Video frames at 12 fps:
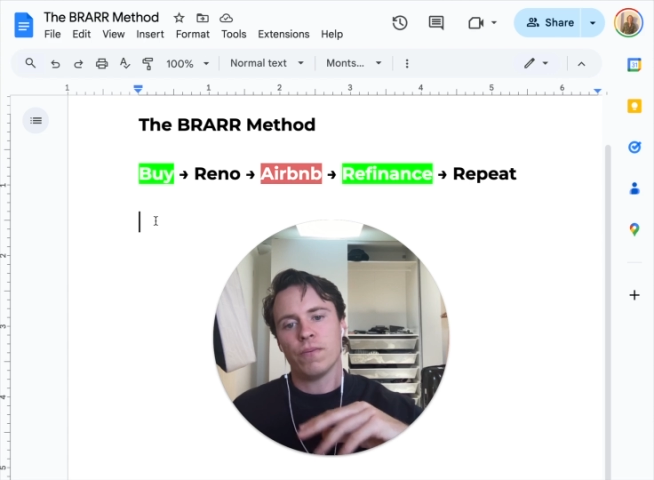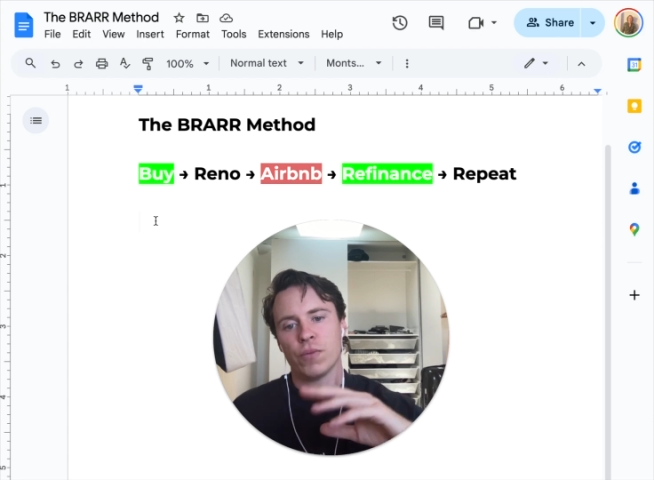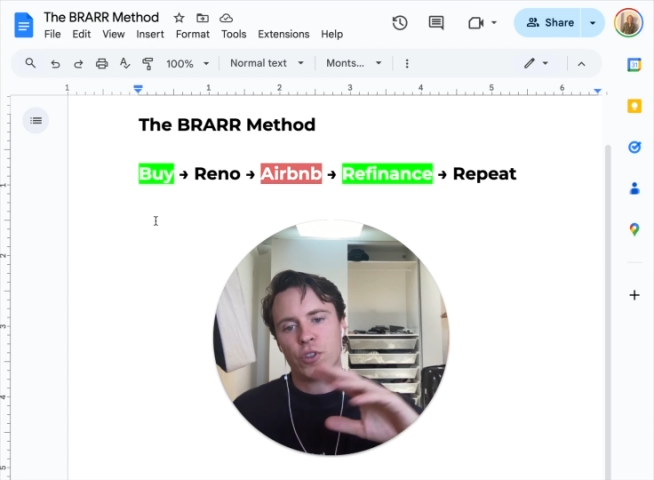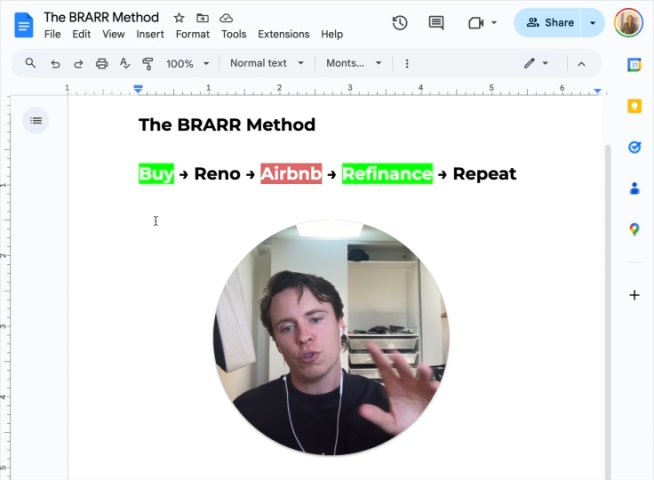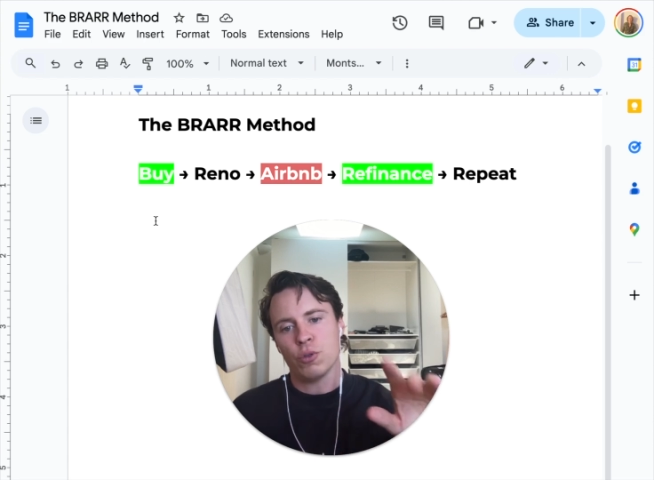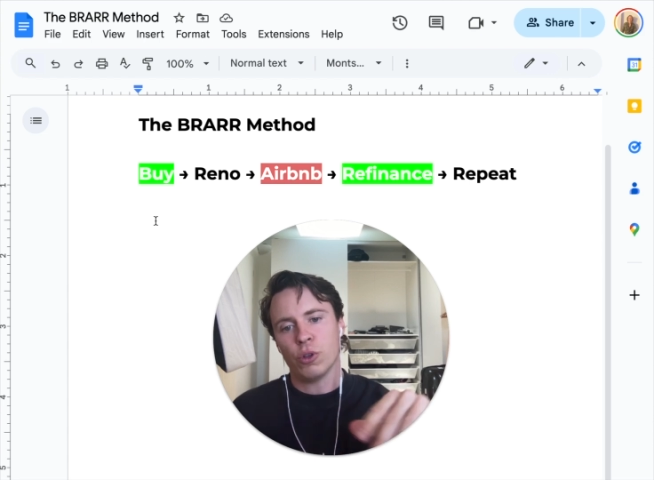
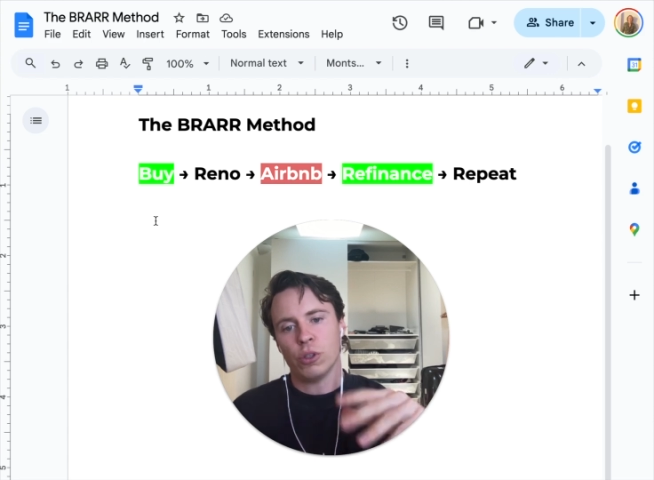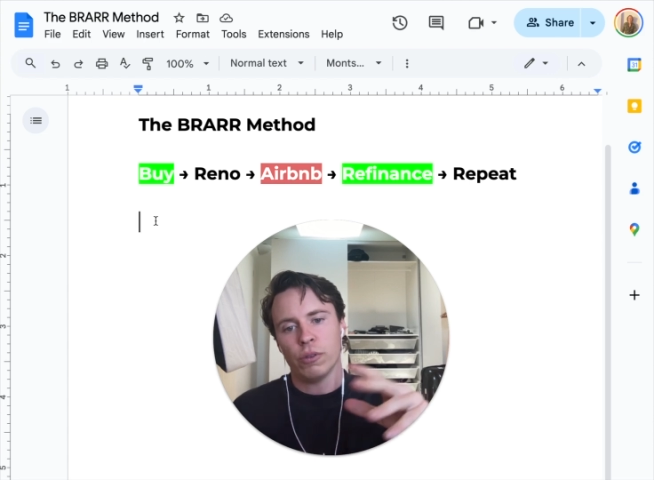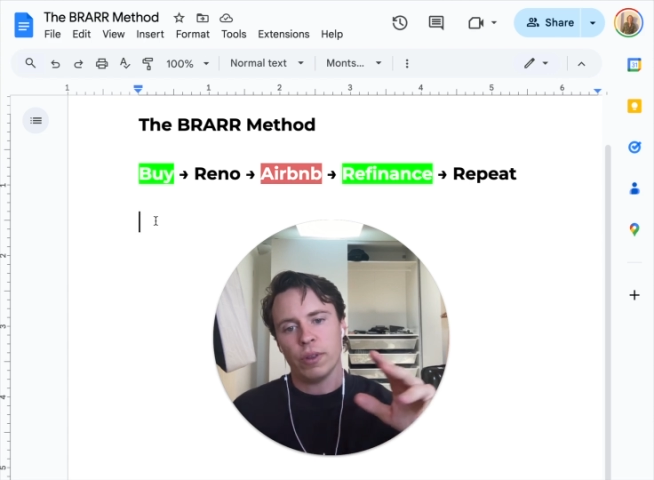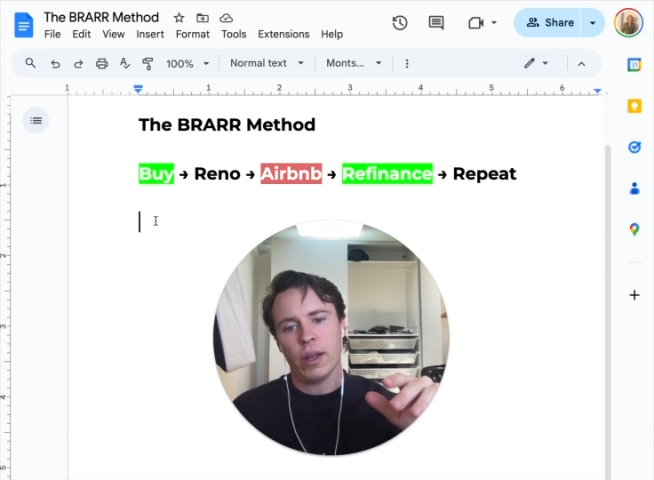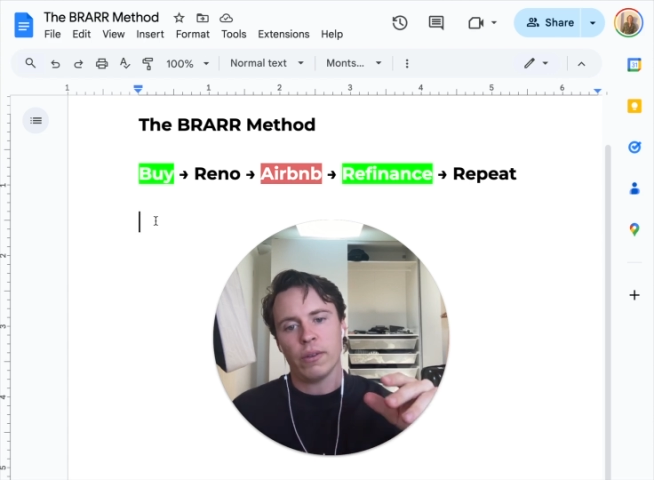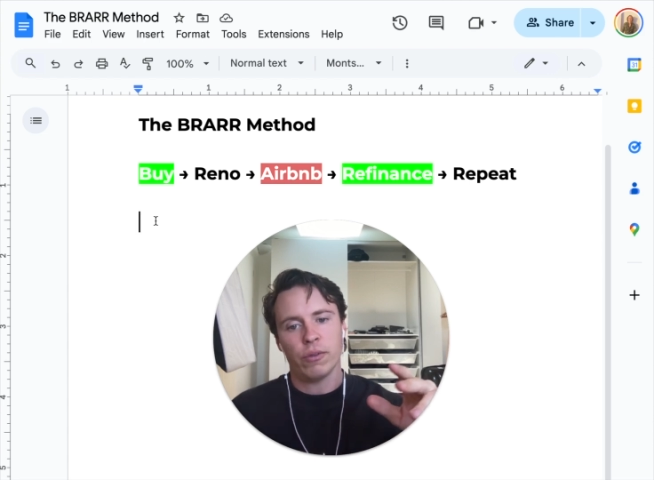do all of
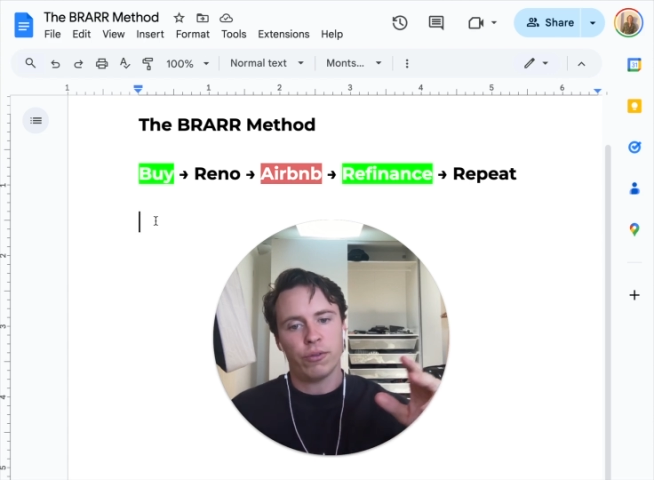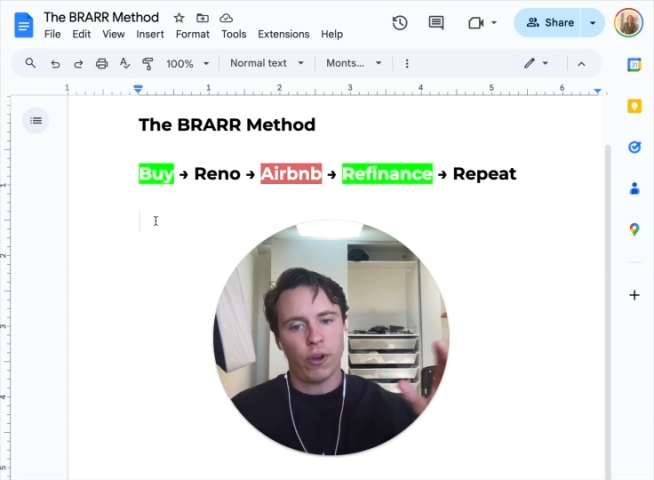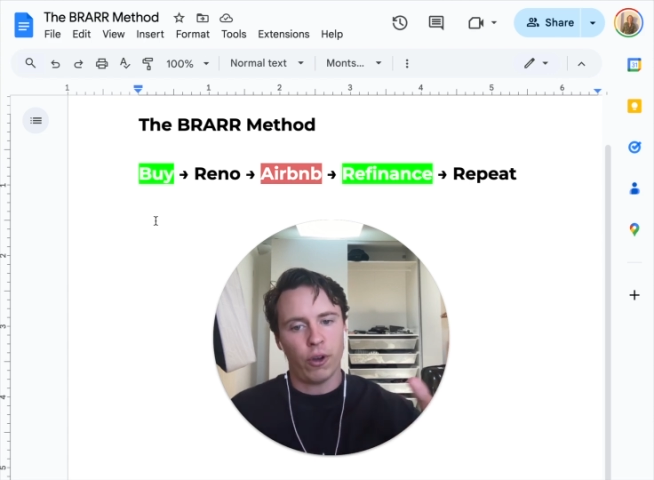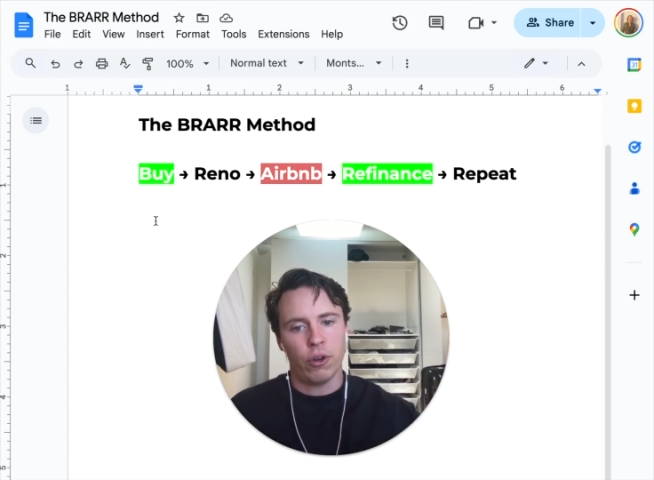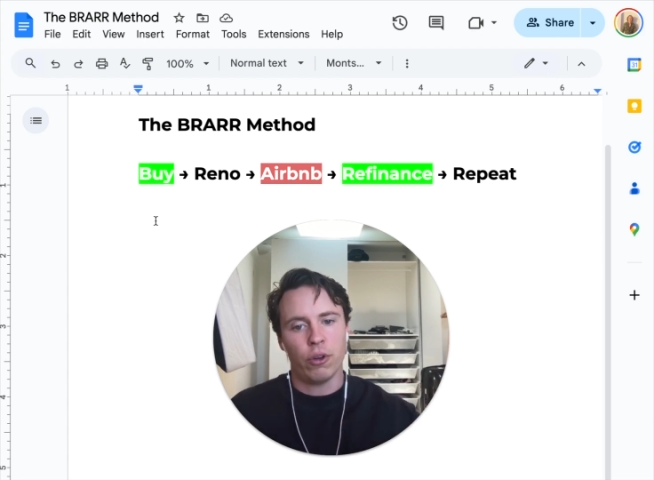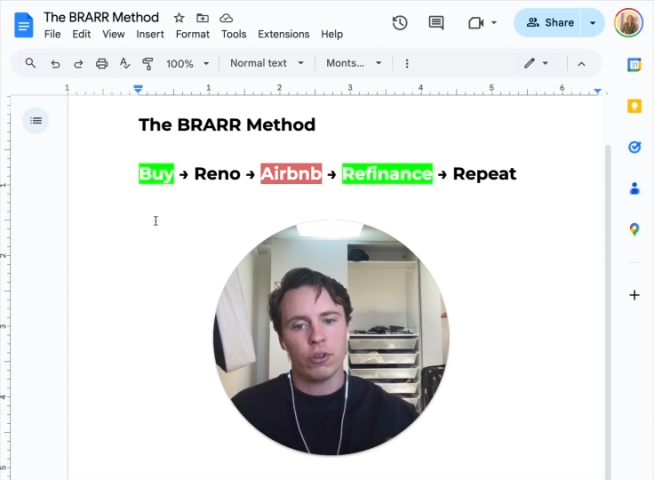that
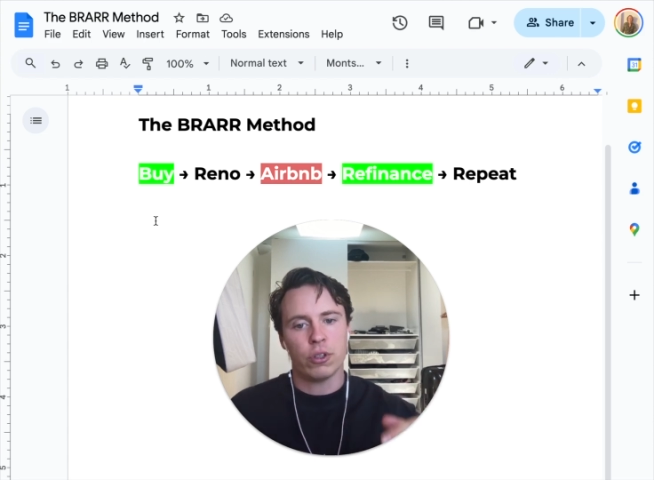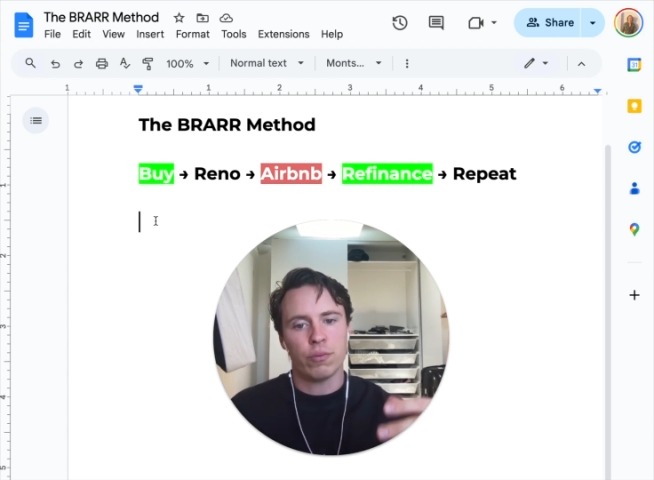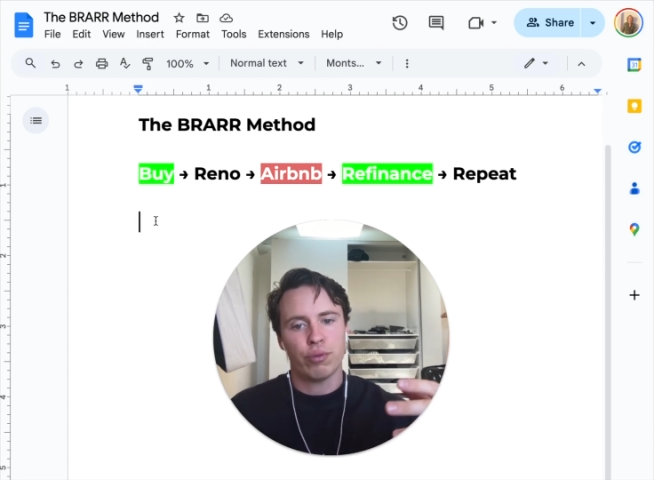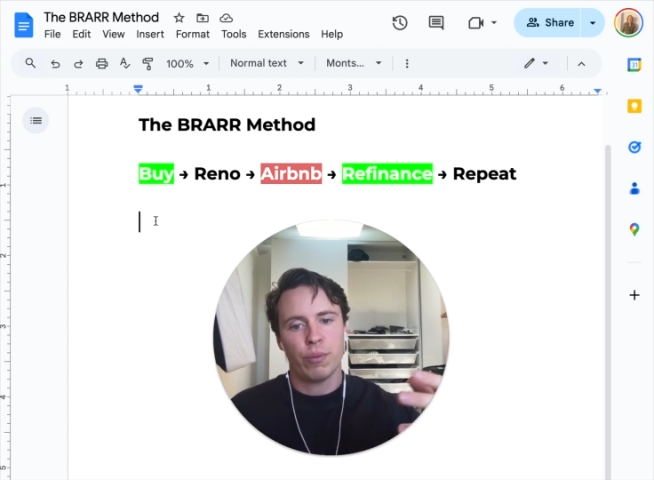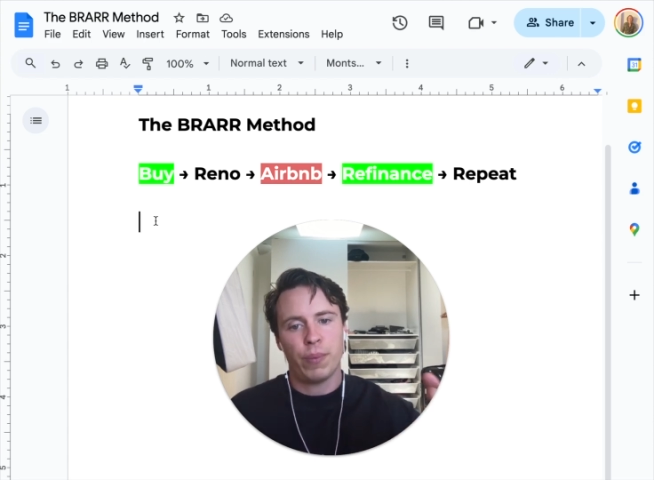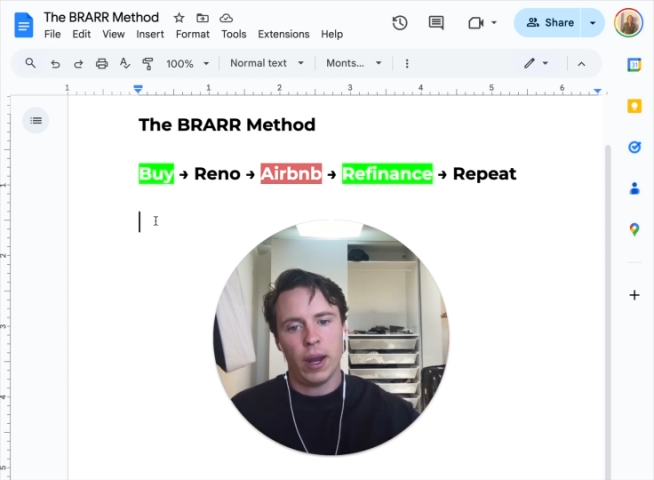photos and
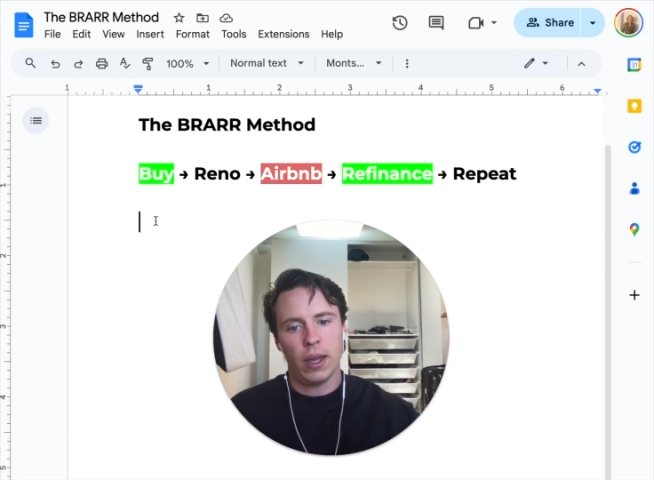prepare